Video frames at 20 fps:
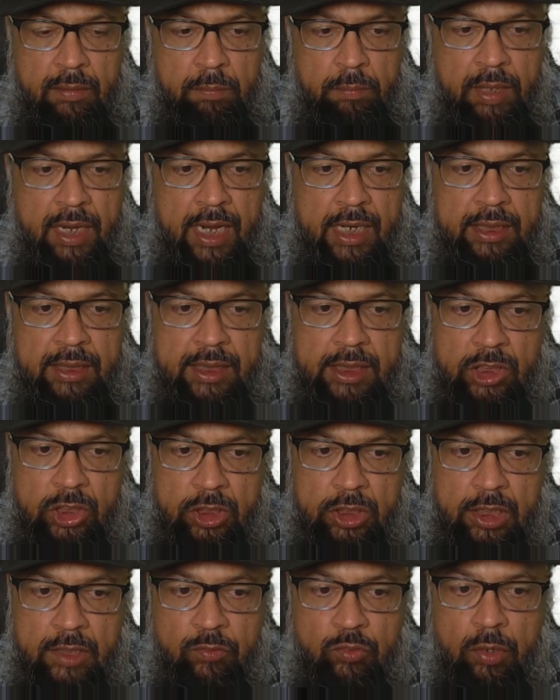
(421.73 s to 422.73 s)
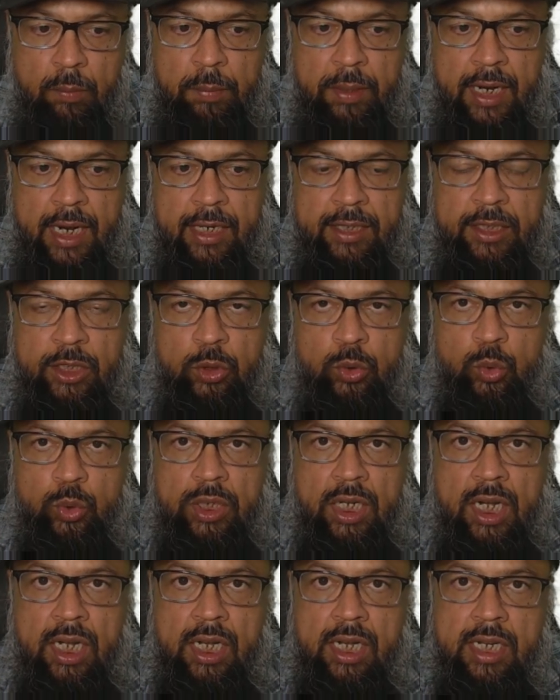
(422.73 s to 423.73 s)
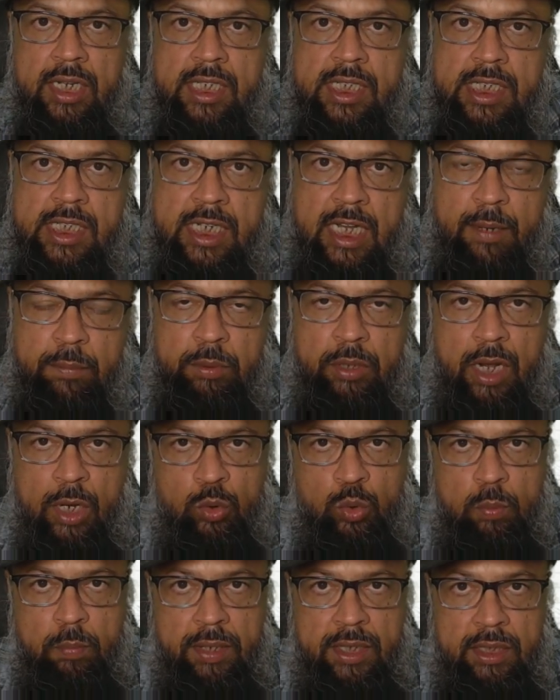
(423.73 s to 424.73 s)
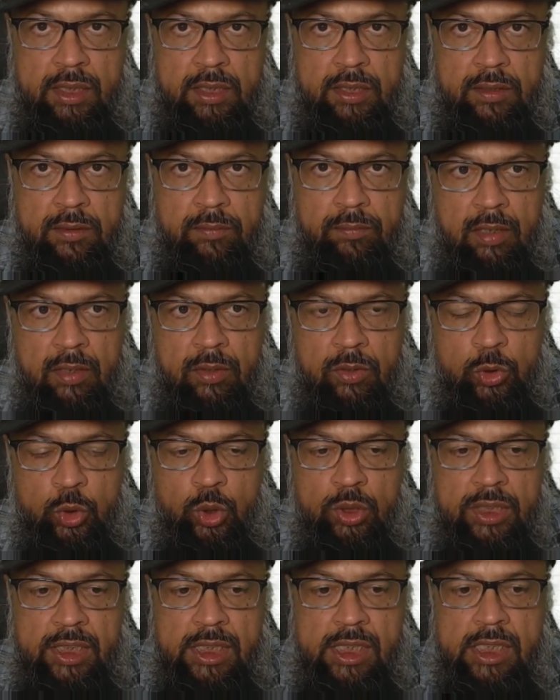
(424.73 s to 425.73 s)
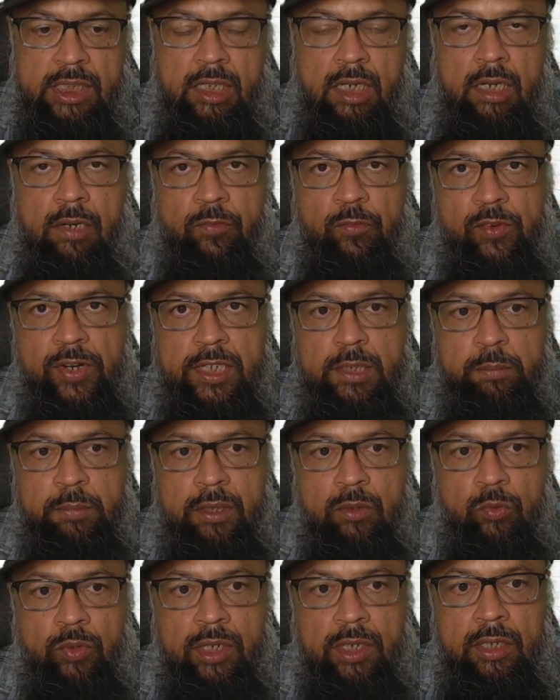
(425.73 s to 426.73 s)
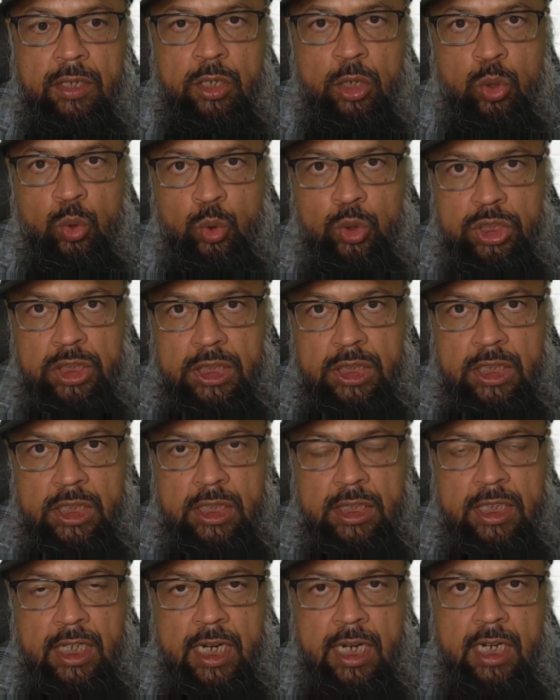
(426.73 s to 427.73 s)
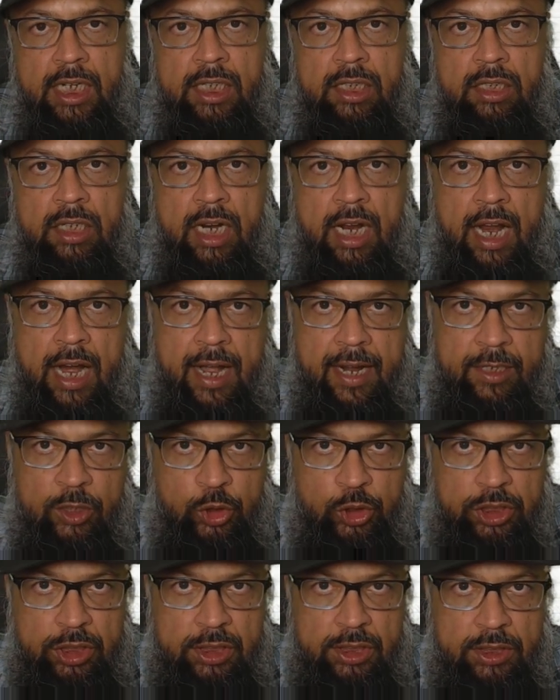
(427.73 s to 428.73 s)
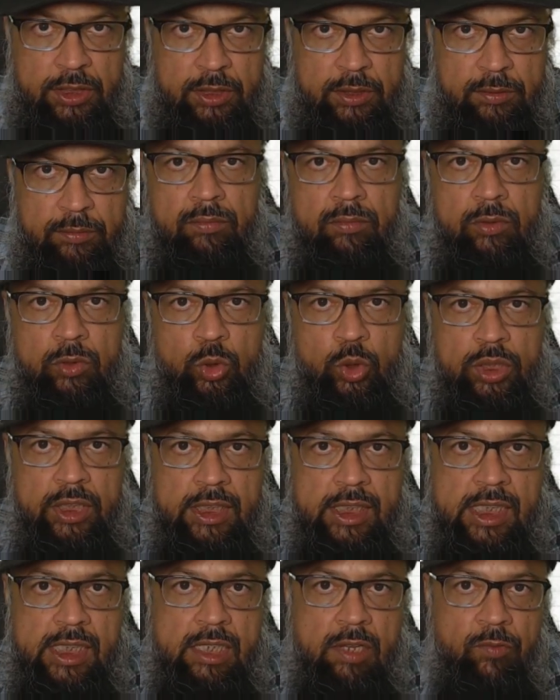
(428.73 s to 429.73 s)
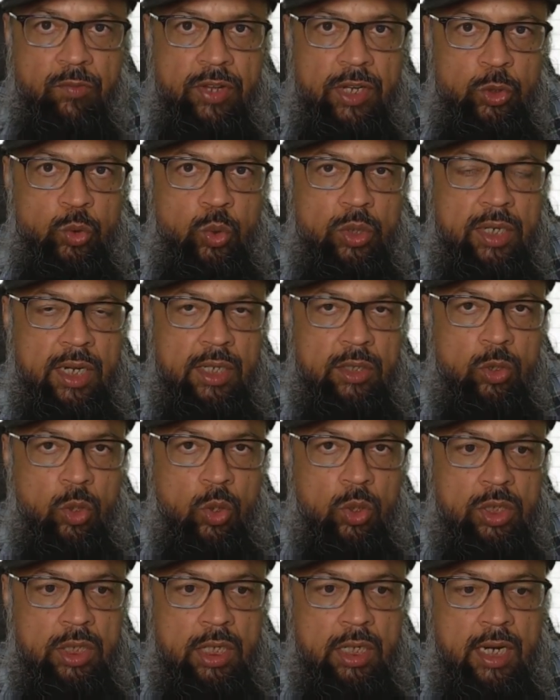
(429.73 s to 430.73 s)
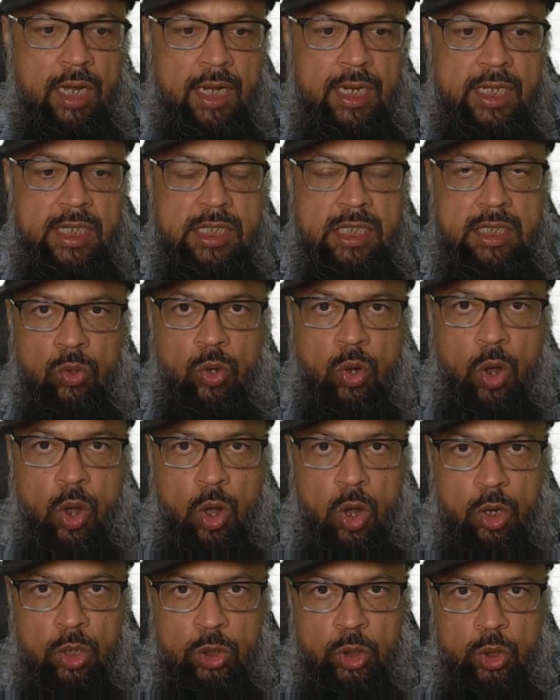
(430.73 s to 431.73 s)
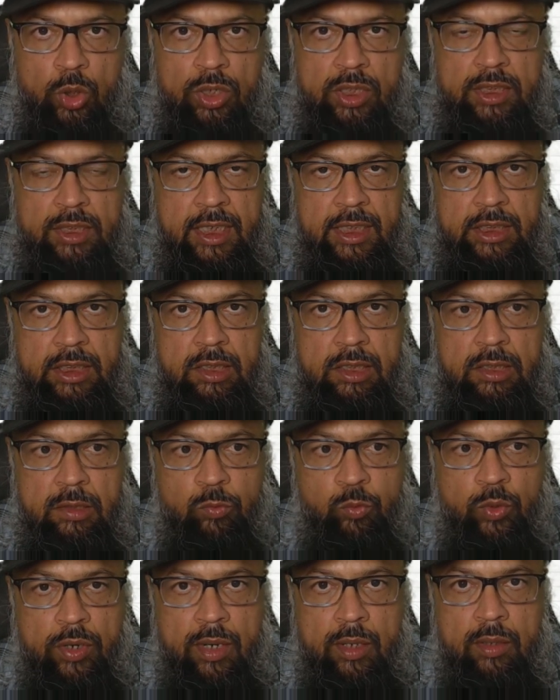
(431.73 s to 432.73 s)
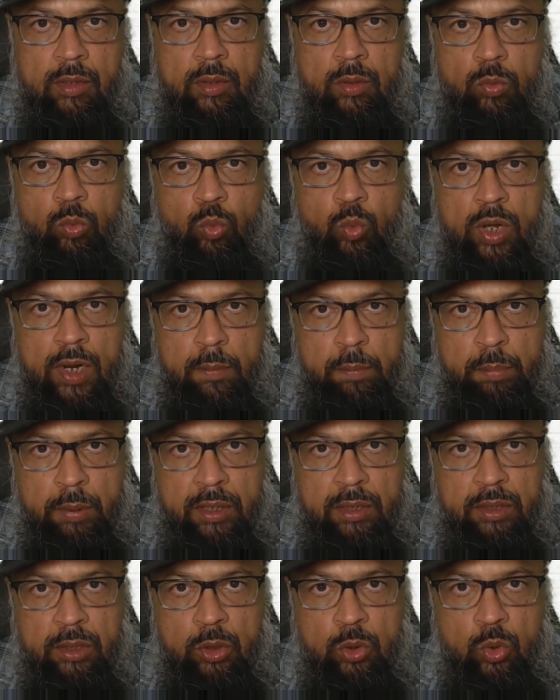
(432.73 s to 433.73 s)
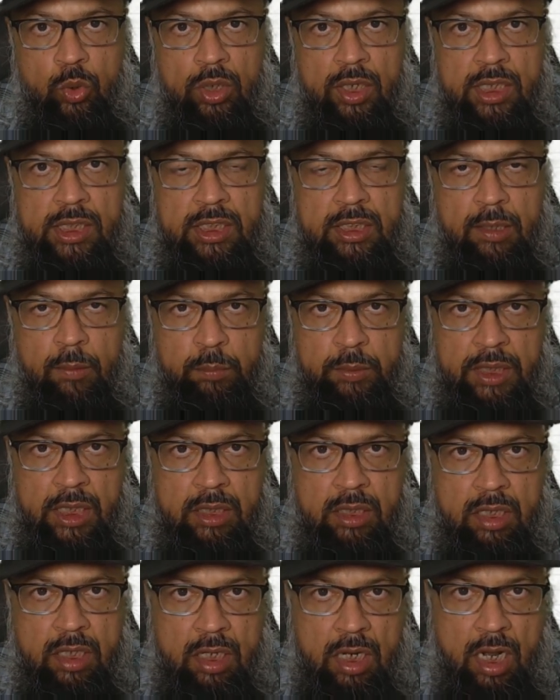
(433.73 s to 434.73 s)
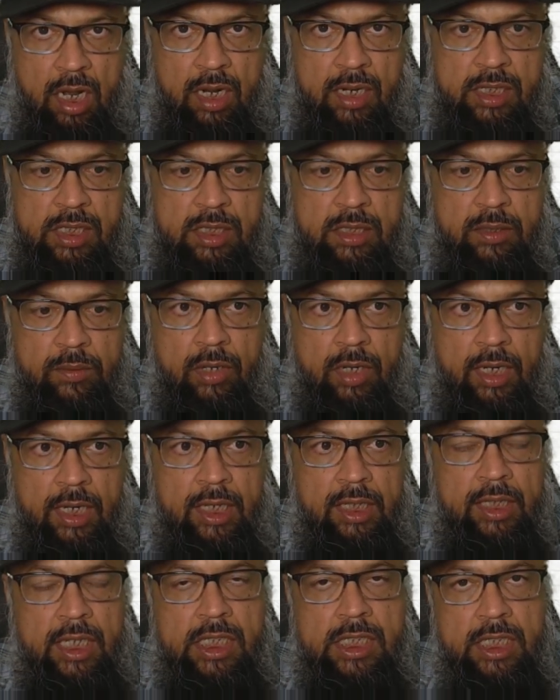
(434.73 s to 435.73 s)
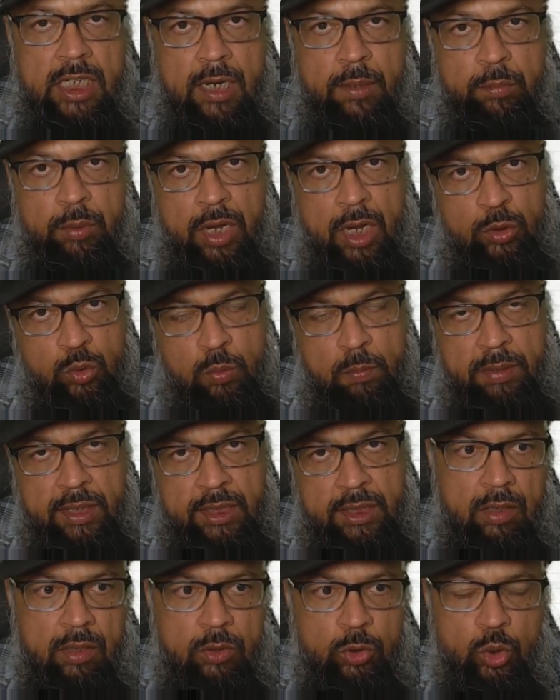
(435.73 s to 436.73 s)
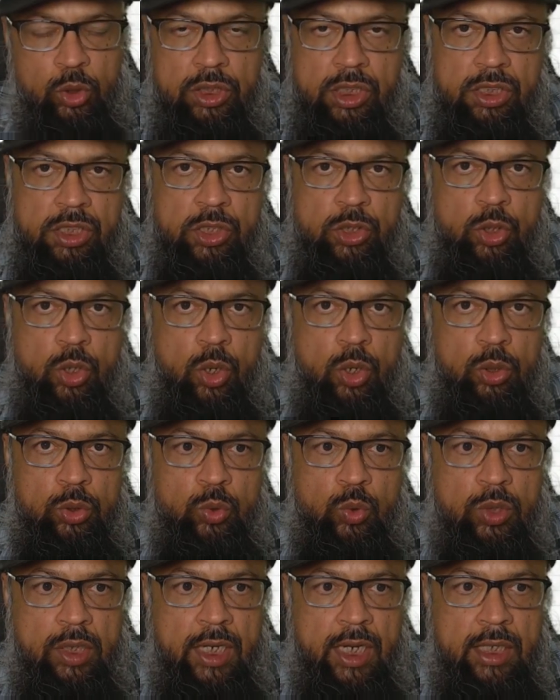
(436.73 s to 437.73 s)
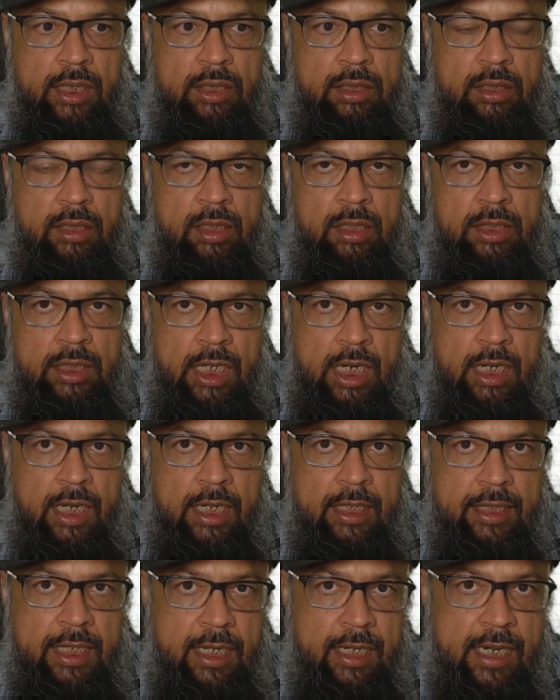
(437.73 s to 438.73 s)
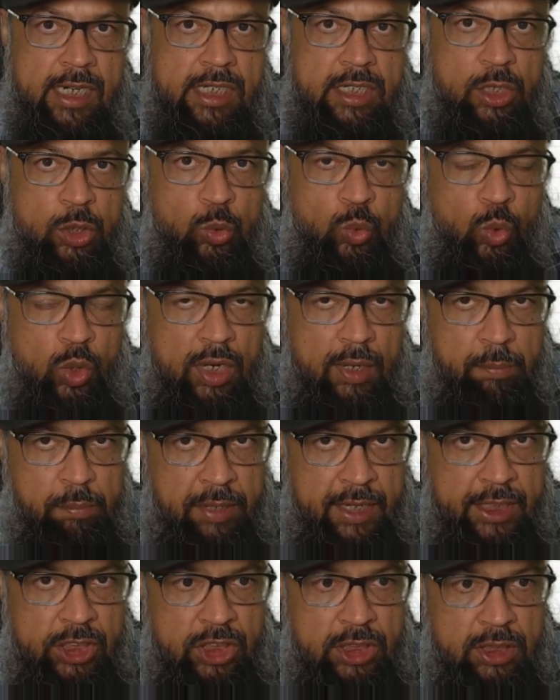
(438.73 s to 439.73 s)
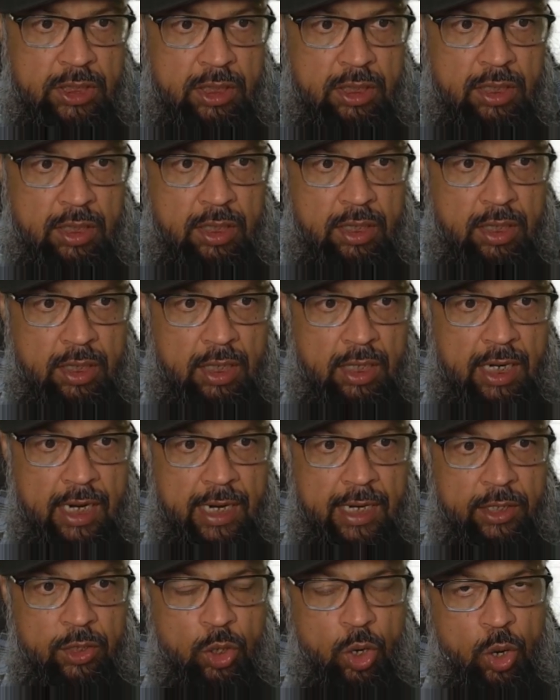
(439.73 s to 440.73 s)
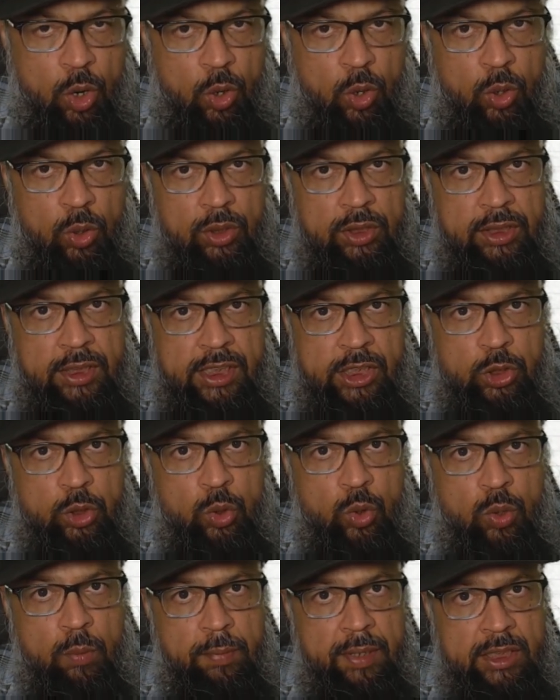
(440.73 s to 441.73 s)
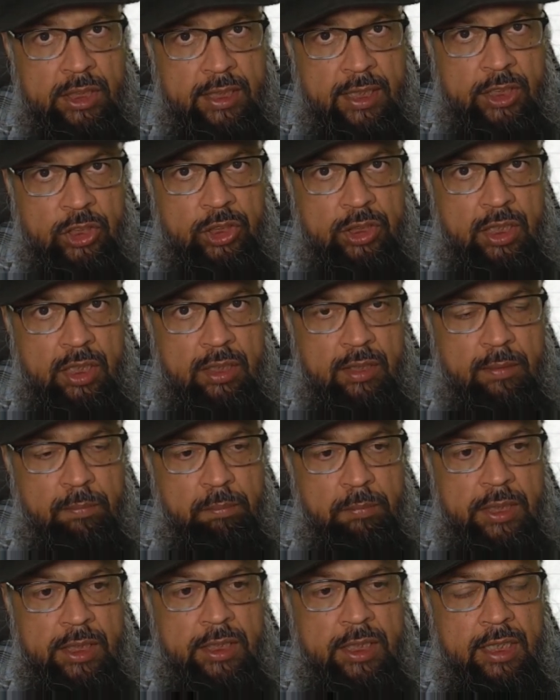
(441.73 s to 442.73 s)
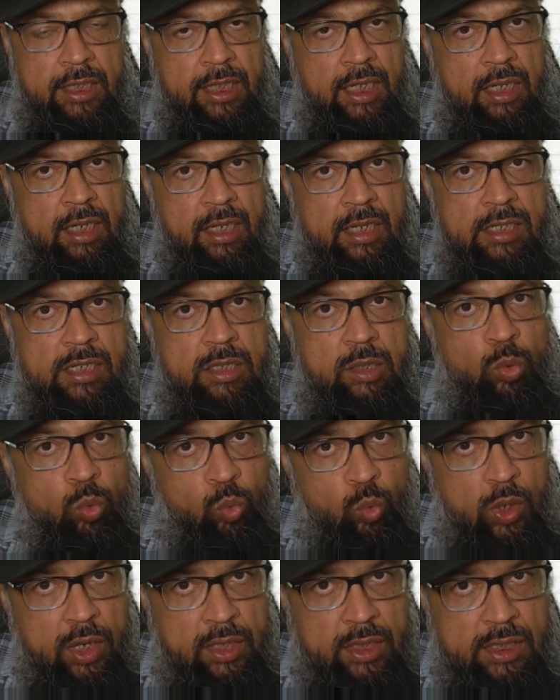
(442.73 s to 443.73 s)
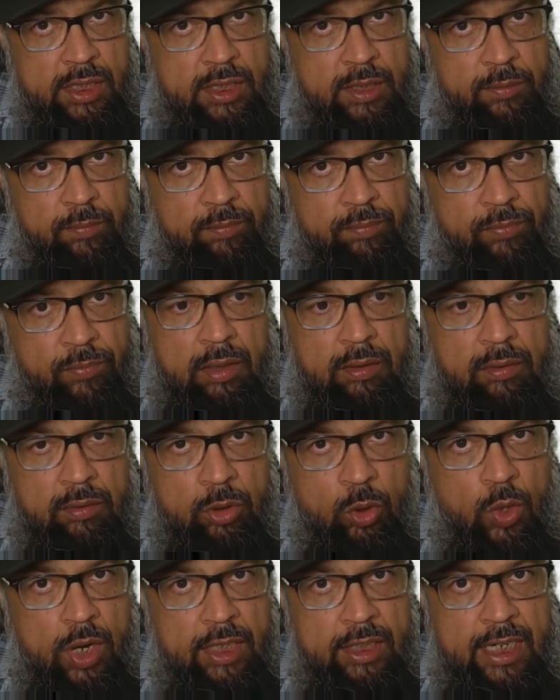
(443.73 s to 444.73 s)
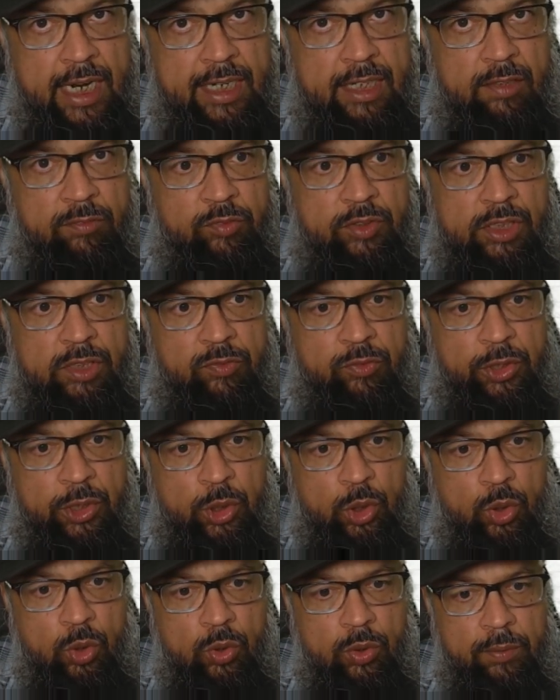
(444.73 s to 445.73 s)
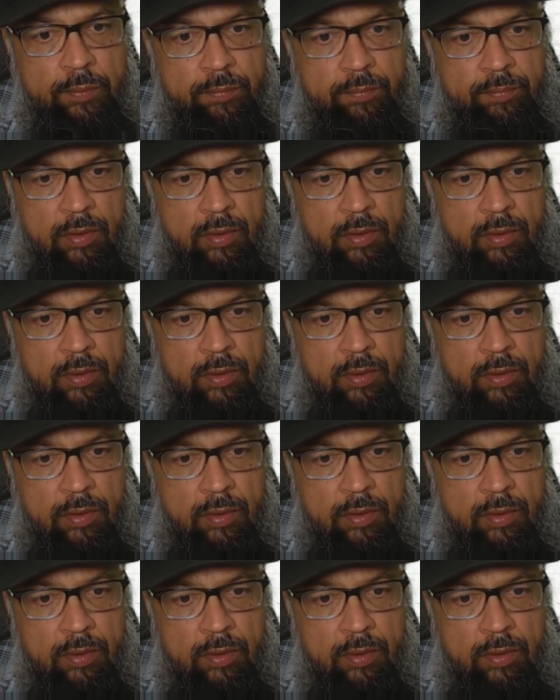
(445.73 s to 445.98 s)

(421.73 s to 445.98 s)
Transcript: because this sheet will be added to the same document. So this is the difference between new sheet and add sheet. So this is the way you can organize all your sessions for one particular subject class in the same document. So this is how you can take attendance in Google Meet and how this Chrome extension Meet Attendance works. Now at the end of this video,